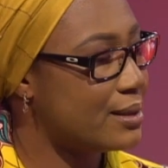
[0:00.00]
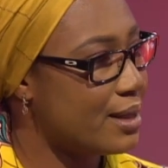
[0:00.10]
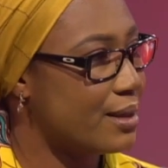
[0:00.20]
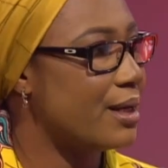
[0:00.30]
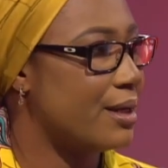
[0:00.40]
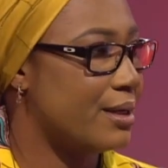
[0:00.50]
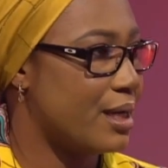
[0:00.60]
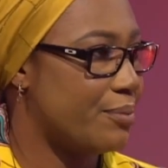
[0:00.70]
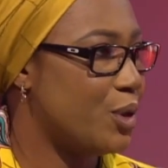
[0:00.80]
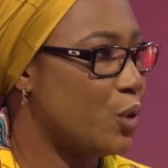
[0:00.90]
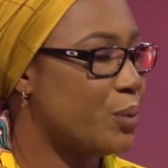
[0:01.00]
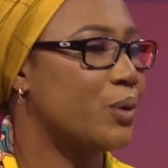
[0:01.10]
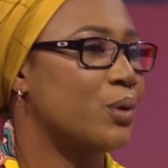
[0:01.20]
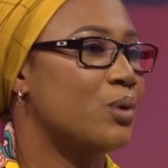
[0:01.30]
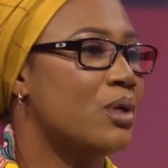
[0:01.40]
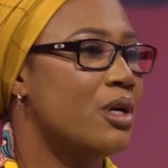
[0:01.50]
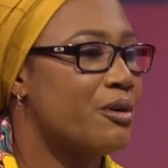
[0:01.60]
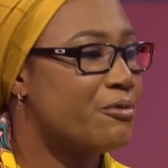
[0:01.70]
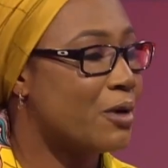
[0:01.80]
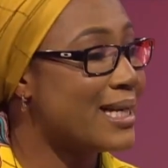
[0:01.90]
thing in the pupil,
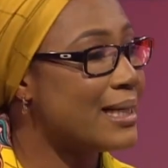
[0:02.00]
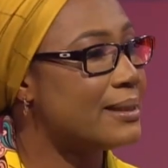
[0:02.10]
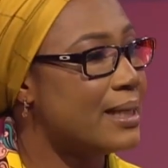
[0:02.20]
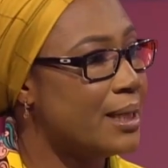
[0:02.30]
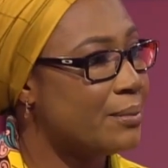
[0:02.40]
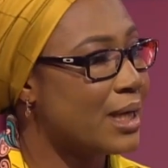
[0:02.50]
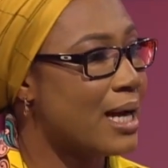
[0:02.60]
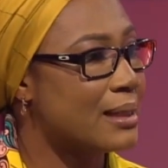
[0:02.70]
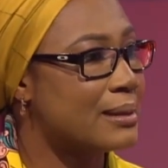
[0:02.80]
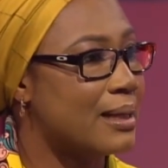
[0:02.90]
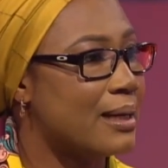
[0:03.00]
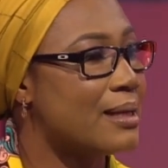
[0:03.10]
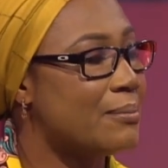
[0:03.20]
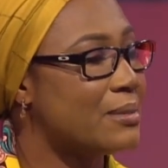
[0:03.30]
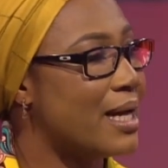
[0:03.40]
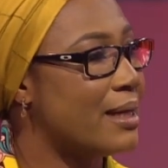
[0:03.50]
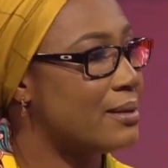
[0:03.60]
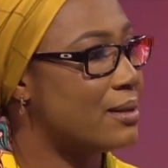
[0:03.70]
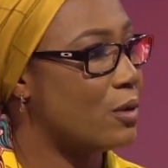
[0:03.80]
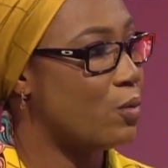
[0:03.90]
for that same cancer,
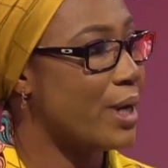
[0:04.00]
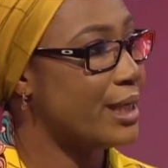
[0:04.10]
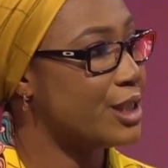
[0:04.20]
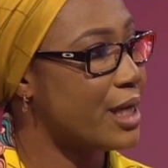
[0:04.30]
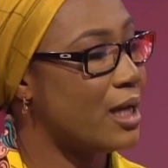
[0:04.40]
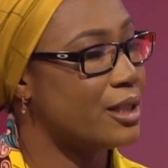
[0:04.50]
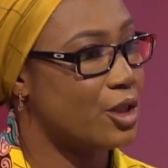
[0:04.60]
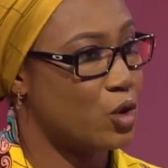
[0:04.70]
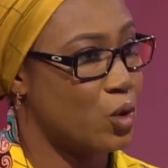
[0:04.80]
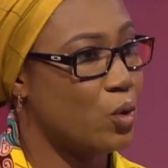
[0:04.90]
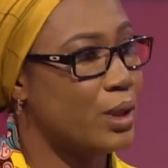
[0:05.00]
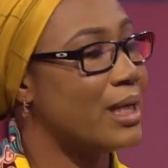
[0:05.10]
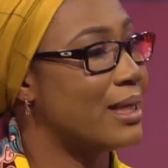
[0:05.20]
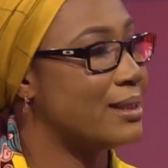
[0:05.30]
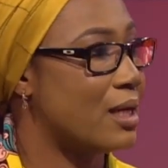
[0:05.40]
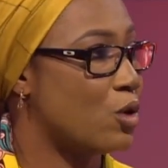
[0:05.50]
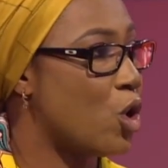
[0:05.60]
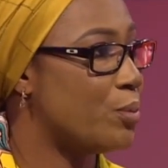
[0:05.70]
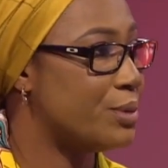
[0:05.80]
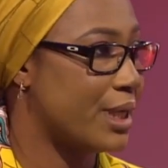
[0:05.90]
sometimes when a child is looking at an
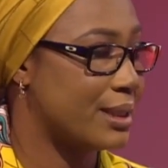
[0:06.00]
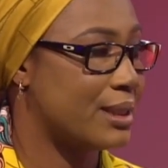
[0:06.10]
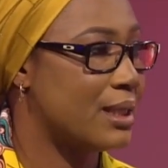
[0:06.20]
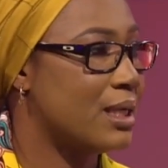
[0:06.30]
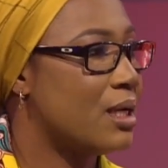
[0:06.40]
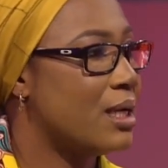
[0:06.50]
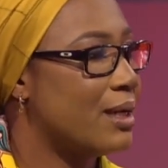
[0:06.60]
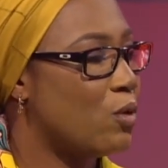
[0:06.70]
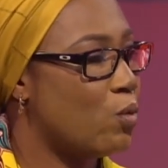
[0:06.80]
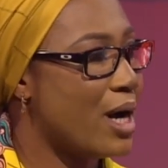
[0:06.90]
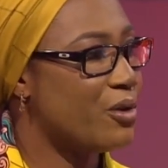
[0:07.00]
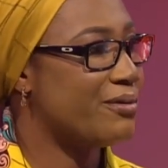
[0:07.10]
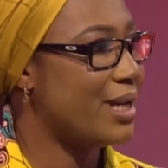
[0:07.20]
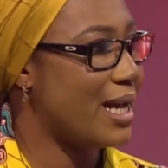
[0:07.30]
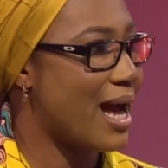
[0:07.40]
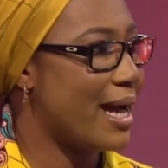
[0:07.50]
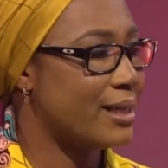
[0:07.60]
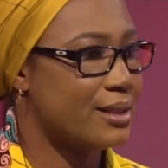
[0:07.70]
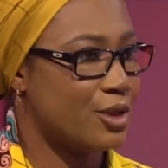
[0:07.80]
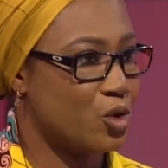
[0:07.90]
object, one of the
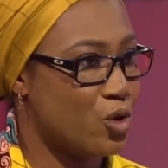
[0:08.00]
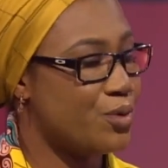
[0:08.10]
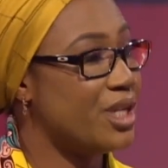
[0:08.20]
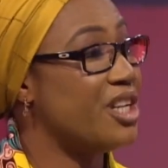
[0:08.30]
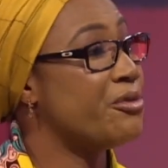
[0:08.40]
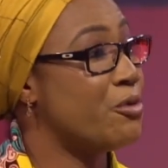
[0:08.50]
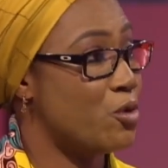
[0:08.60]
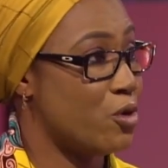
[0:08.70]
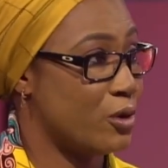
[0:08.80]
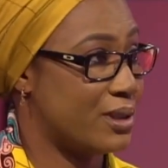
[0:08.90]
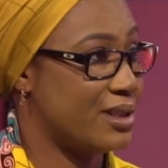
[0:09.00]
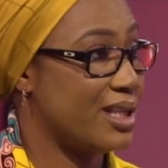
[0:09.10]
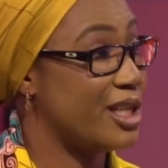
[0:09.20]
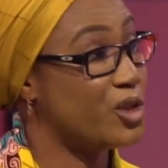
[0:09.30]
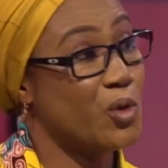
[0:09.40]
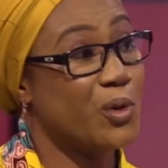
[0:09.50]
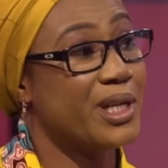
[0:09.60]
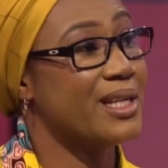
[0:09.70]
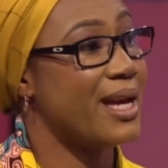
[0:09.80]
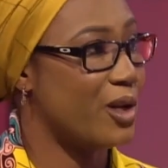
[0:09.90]
eyes is not really focused. It's
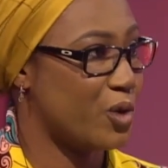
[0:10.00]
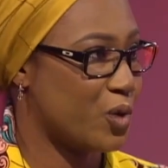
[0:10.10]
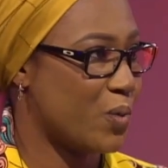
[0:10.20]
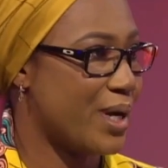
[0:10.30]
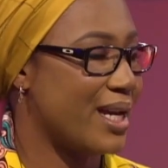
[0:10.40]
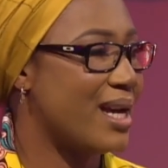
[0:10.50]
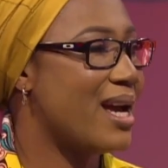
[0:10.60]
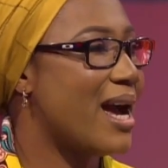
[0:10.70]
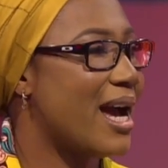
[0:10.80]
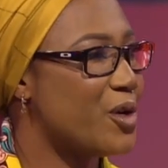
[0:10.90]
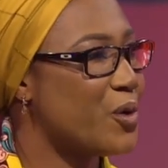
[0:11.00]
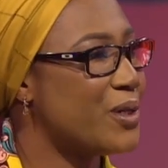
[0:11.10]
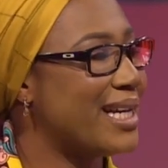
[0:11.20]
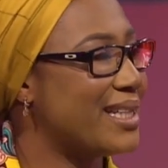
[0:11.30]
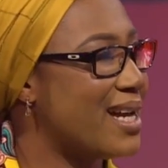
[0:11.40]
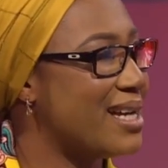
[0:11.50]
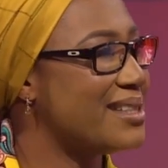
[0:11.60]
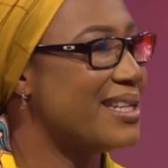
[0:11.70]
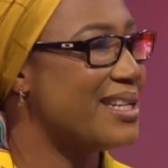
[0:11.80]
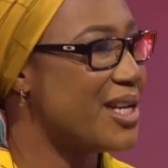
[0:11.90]
looking elsewhere. I know that it
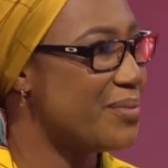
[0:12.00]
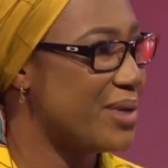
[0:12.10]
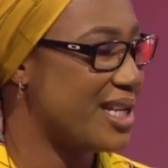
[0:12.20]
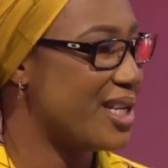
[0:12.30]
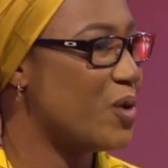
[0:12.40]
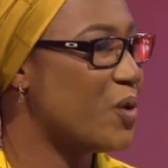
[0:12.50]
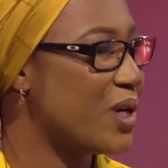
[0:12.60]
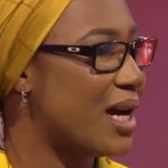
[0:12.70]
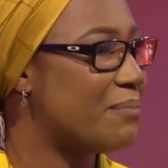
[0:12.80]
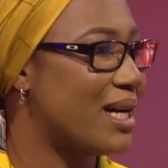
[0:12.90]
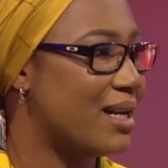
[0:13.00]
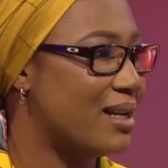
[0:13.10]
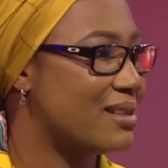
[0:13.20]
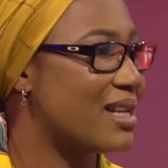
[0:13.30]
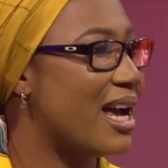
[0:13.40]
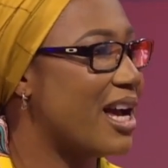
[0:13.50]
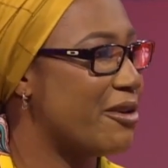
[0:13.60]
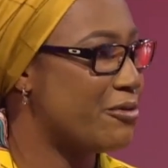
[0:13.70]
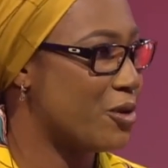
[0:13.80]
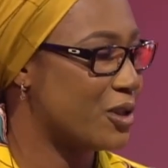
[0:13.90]
has a name in the local parlance. I
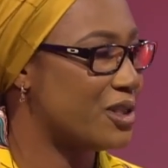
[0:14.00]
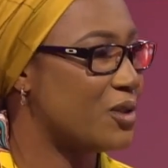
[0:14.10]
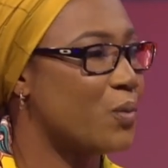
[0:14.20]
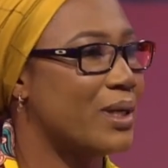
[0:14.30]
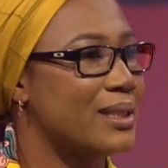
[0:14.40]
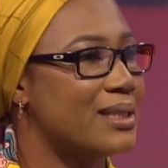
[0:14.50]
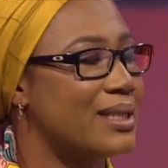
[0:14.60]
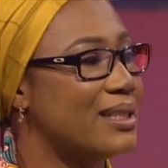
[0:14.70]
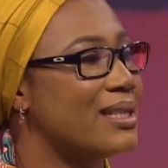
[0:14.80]
have forgotten what it is.